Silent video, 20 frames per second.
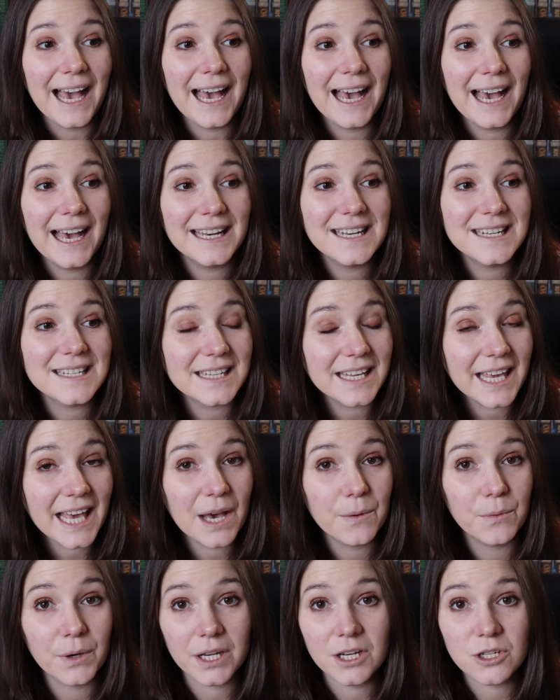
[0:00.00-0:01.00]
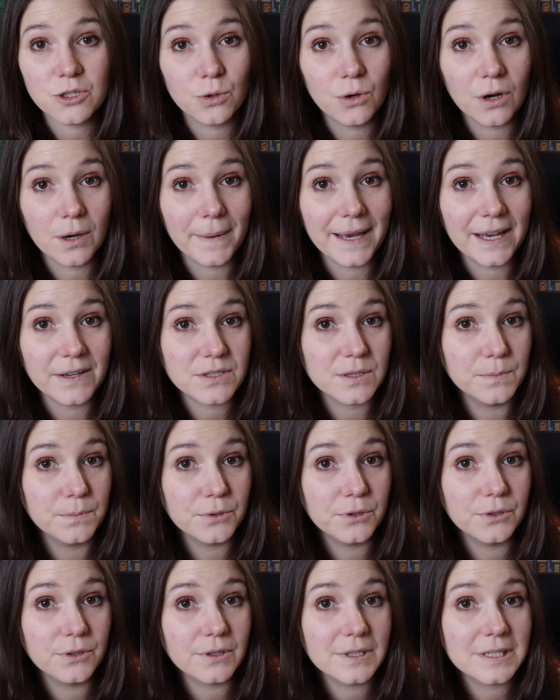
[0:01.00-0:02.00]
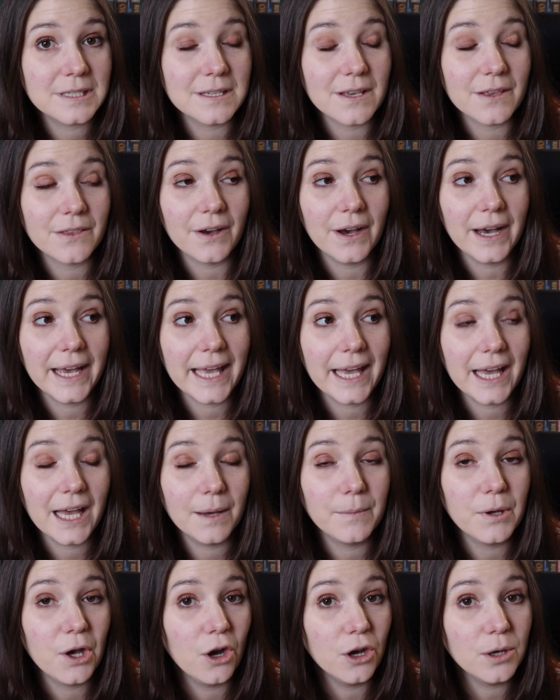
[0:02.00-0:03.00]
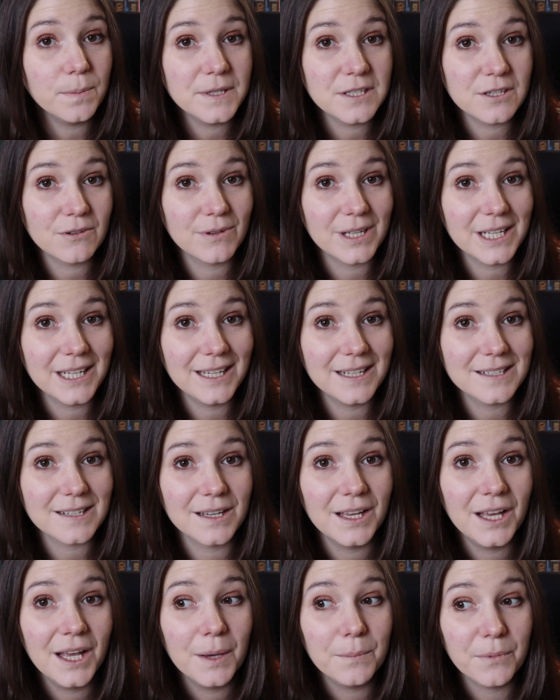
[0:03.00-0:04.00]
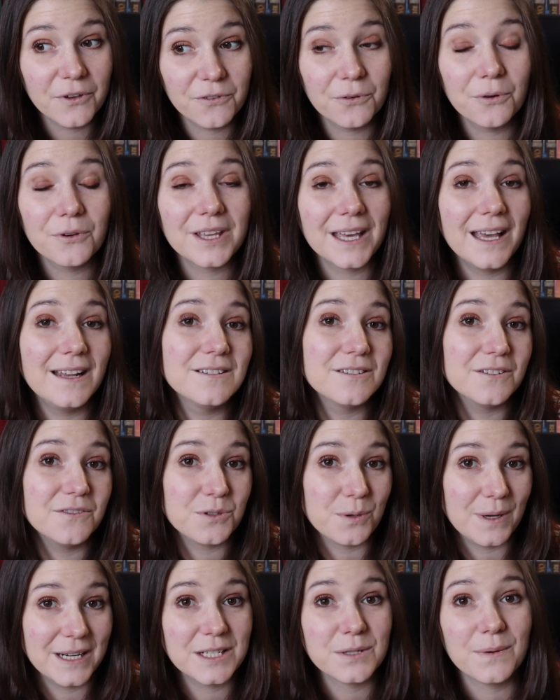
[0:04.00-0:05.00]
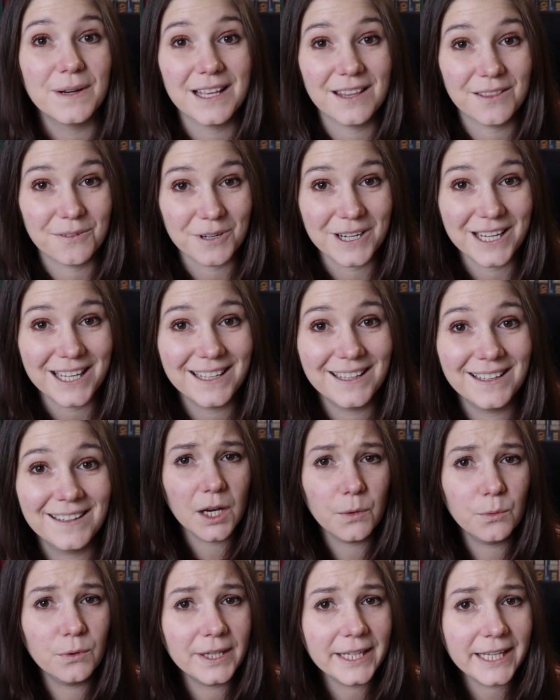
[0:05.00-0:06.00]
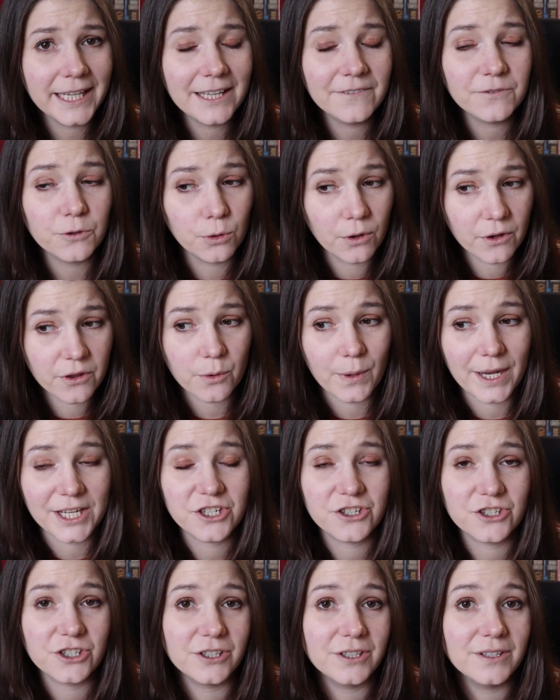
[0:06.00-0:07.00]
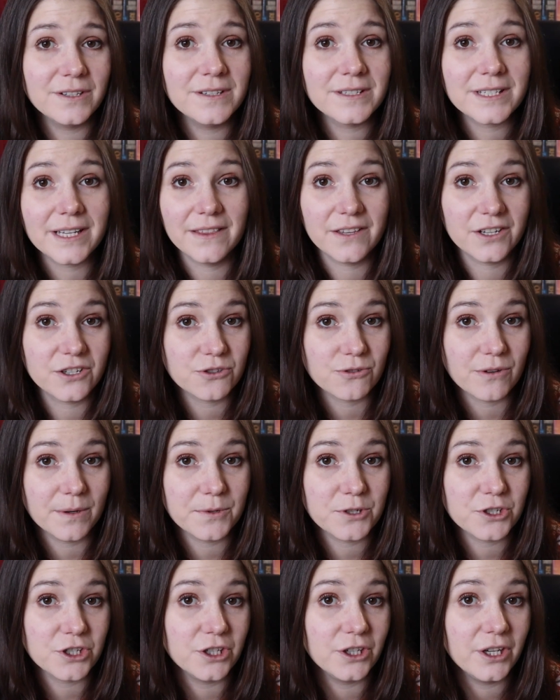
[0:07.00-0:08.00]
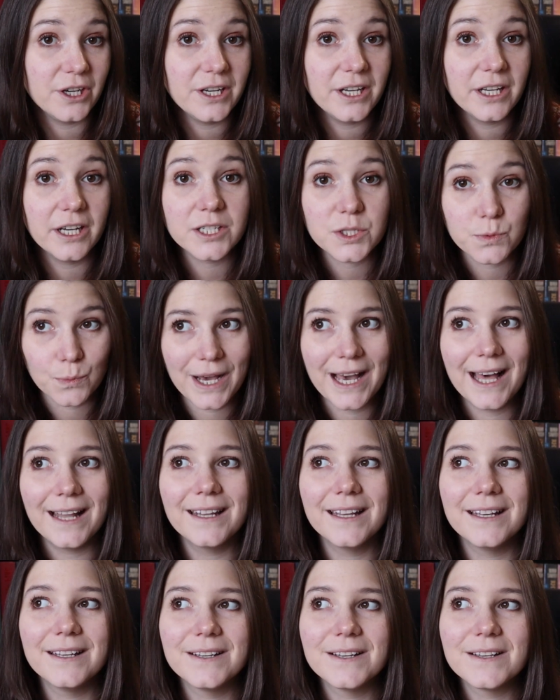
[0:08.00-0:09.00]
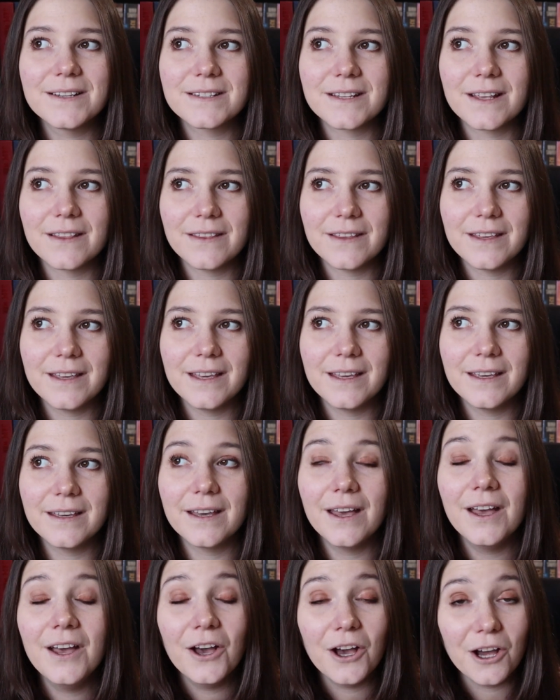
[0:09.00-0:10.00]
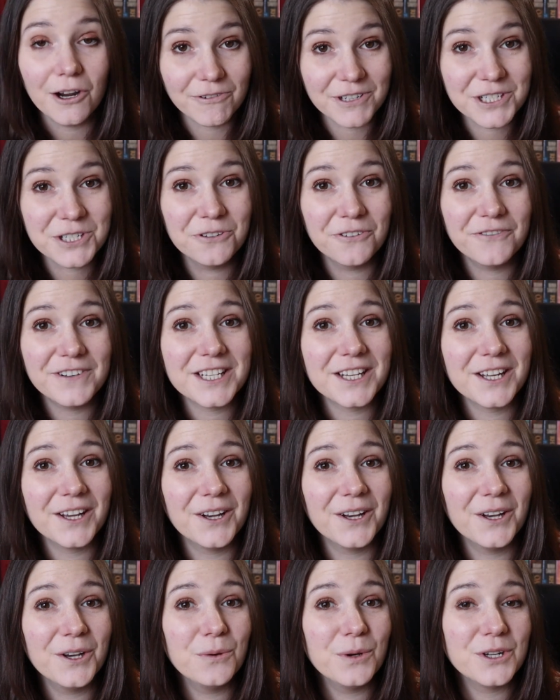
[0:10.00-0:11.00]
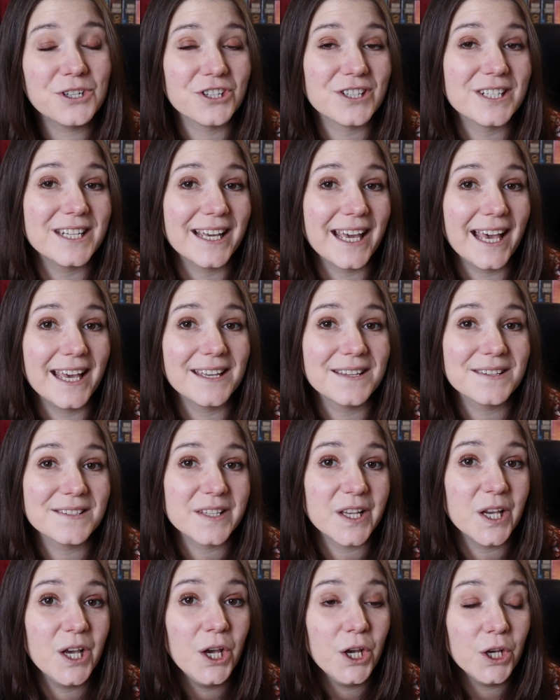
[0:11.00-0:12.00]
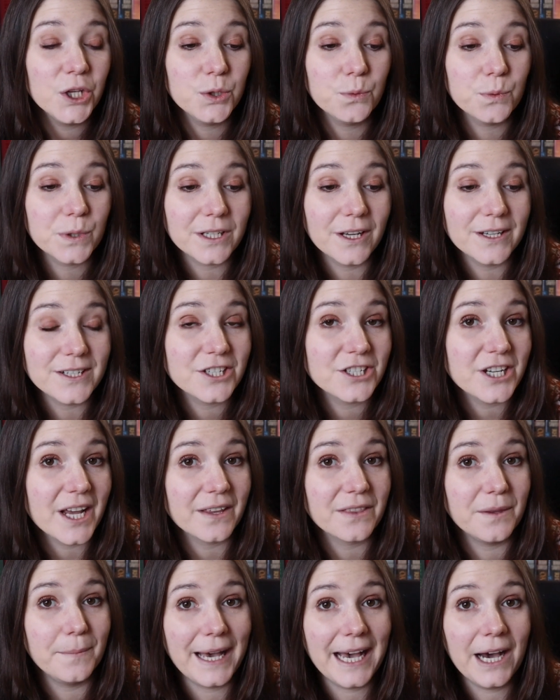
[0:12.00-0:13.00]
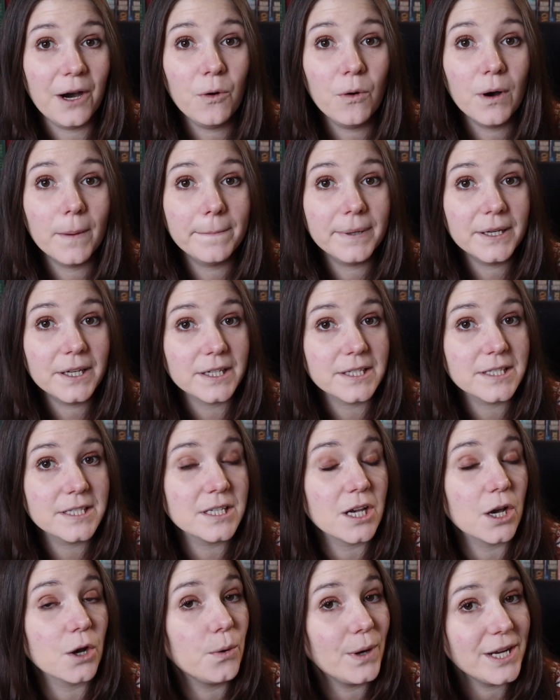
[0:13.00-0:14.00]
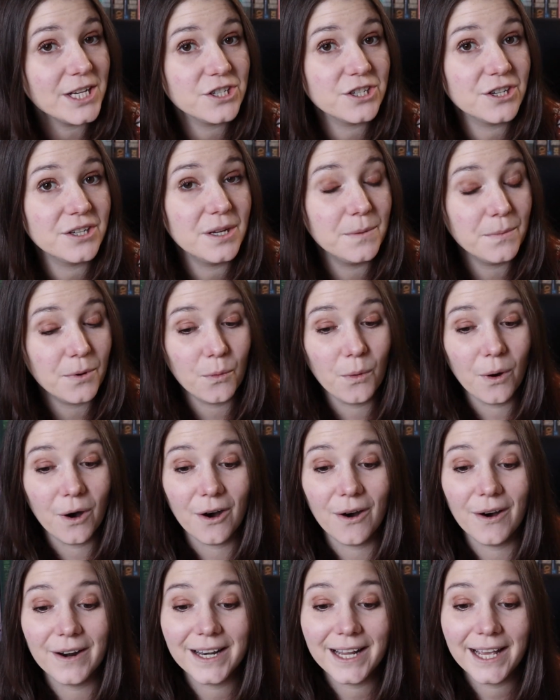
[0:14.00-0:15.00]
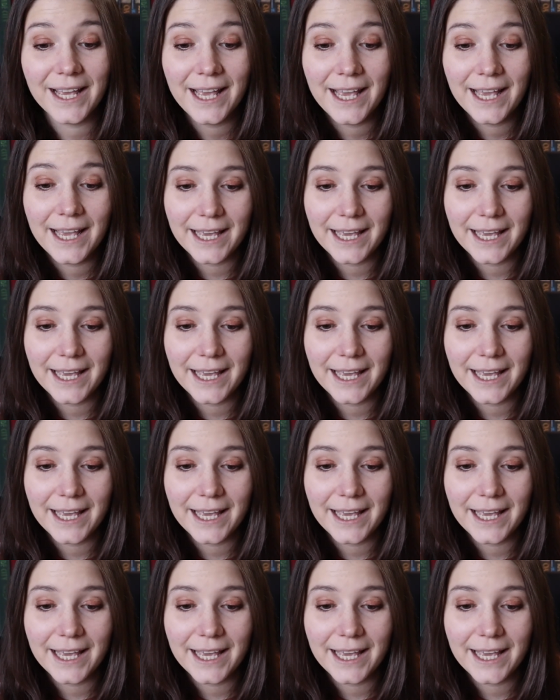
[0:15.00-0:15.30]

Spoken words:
And yeah, we're going to talk about some books that I am hoping to read before the end of 2023. I will leave all the questions in the description as well as the original video, just in case you would like to check them out. But question number one